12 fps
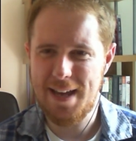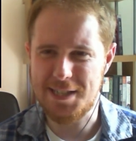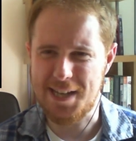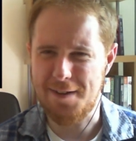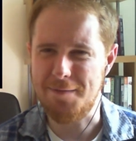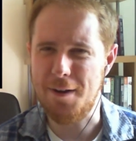it's
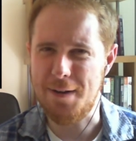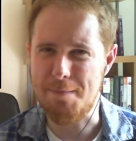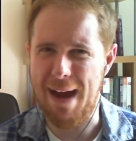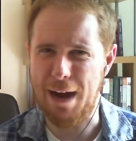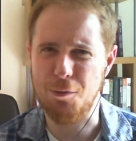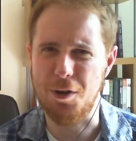kind of very
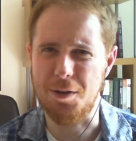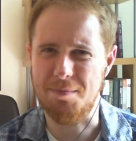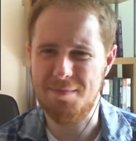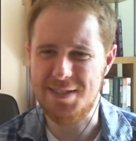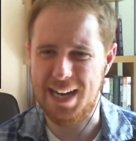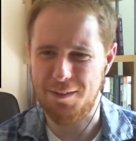barren
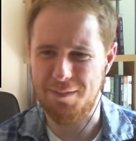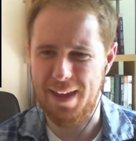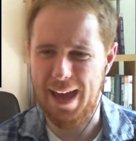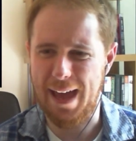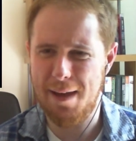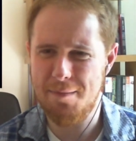down
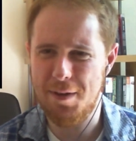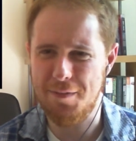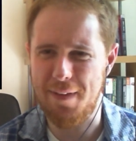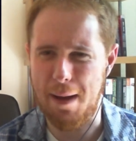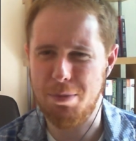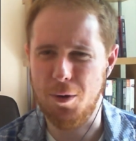there at
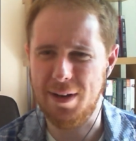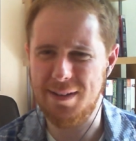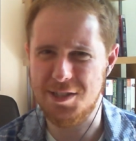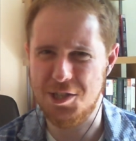that point.